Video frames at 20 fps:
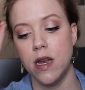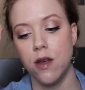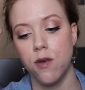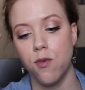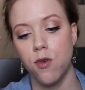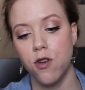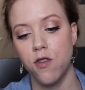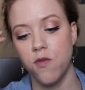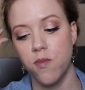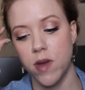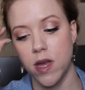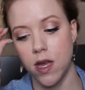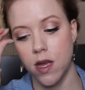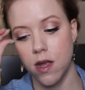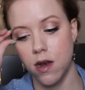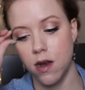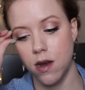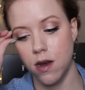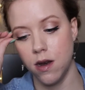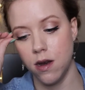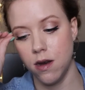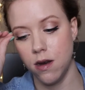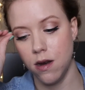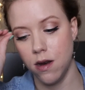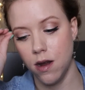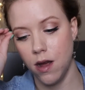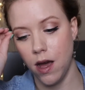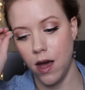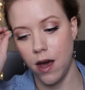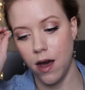and it would have been
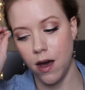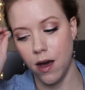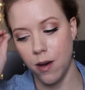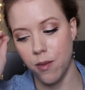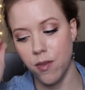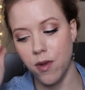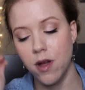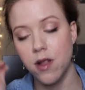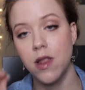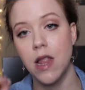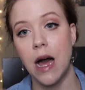a